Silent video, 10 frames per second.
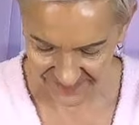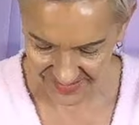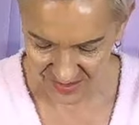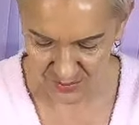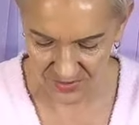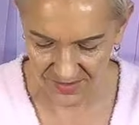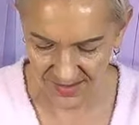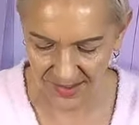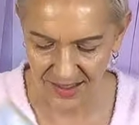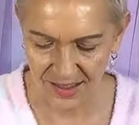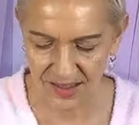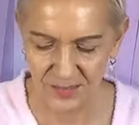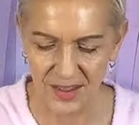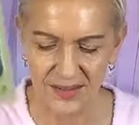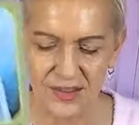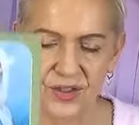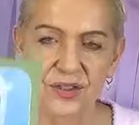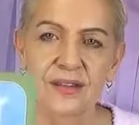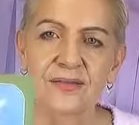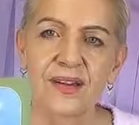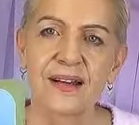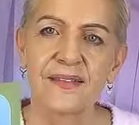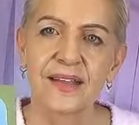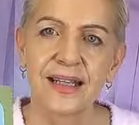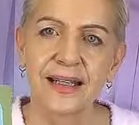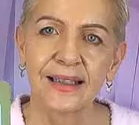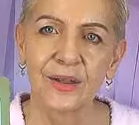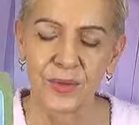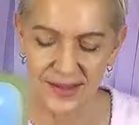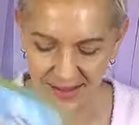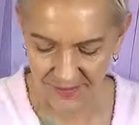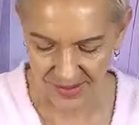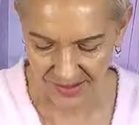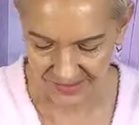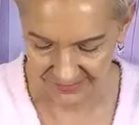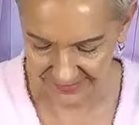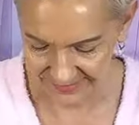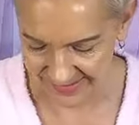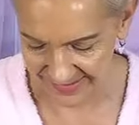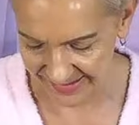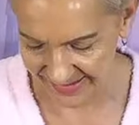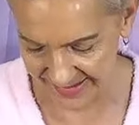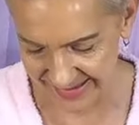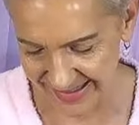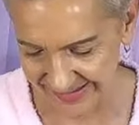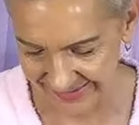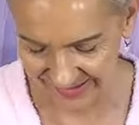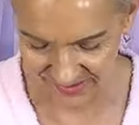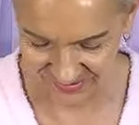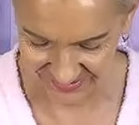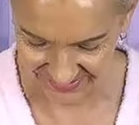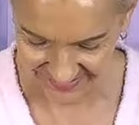Spirit's saying, heed the messengers, right? They're telling you what's coming, right? They're telling you.